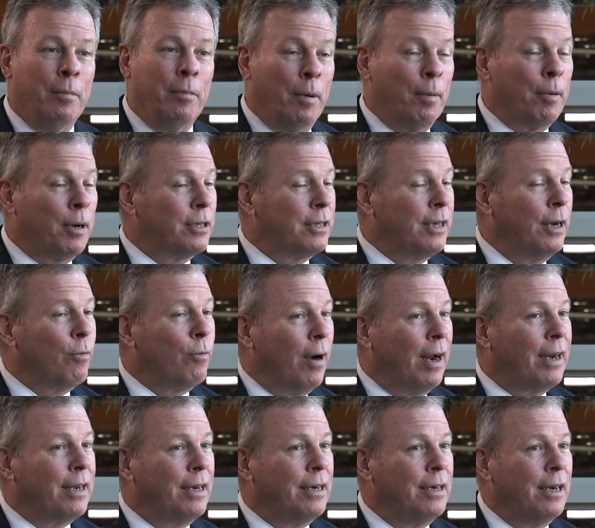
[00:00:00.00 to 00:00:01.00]
but because they
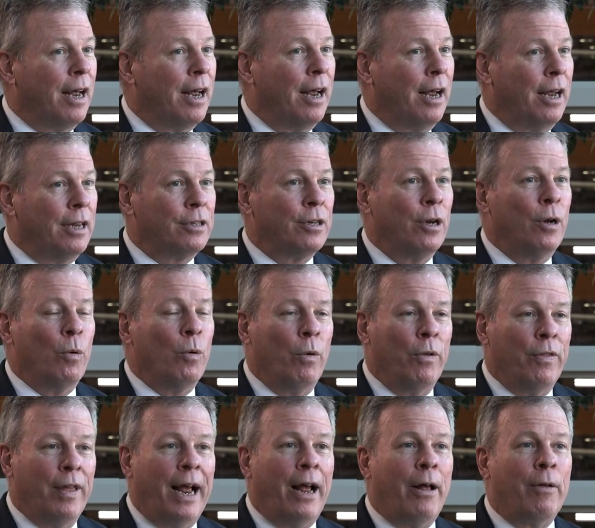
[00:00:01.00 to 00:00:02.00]
recognize
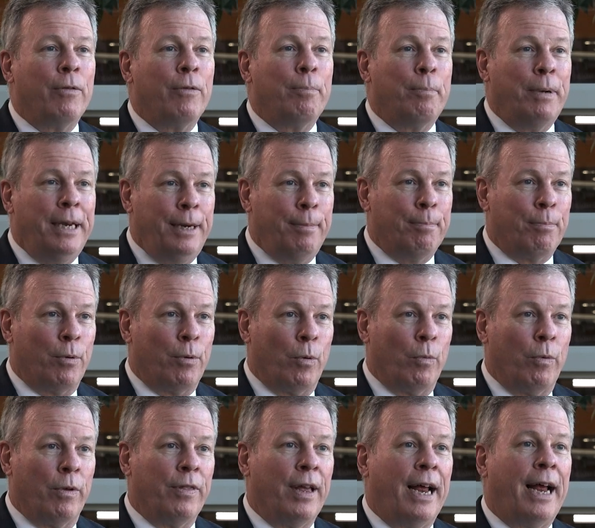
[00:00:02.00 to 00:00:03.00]
without people,
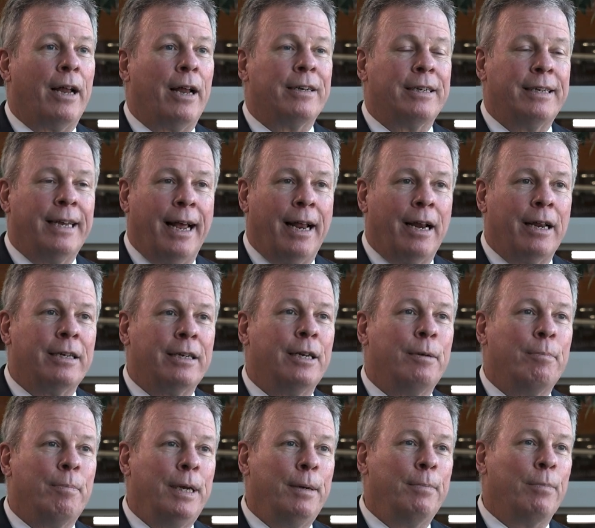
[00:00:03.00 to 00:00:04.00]
without
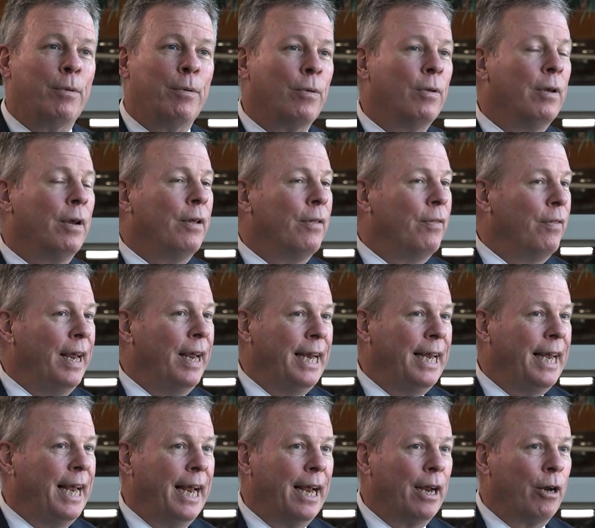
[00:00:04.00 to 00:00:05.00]
talented people, they
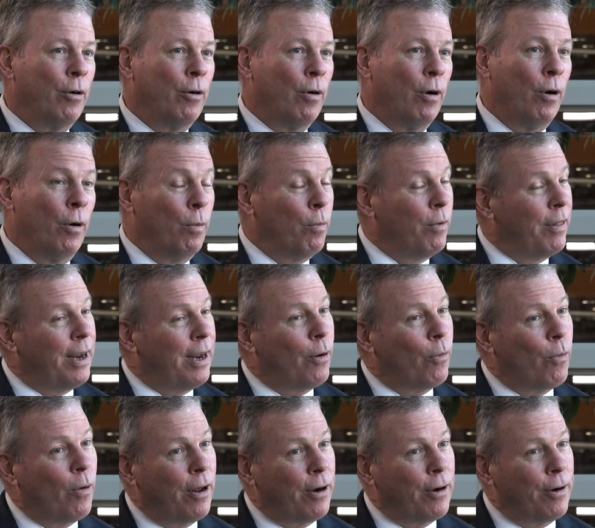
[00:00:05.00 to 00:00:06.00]
can't grow, and
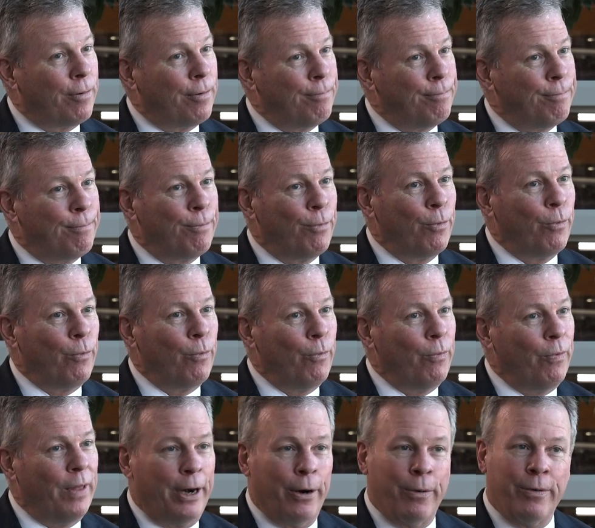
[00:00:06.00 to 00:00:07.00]
without water,
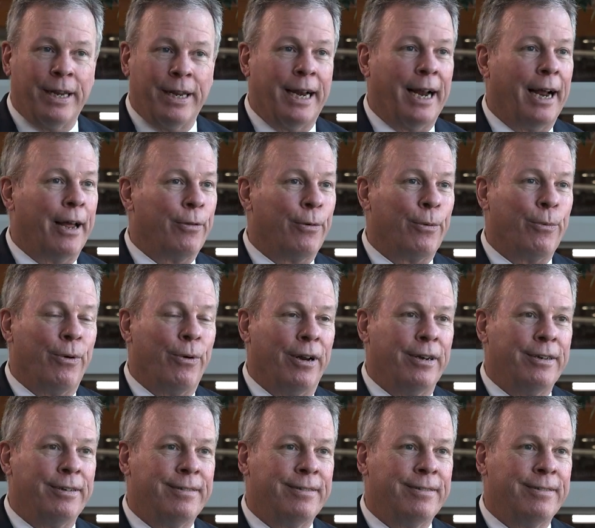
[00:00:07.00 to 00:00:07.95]
they don't get either one.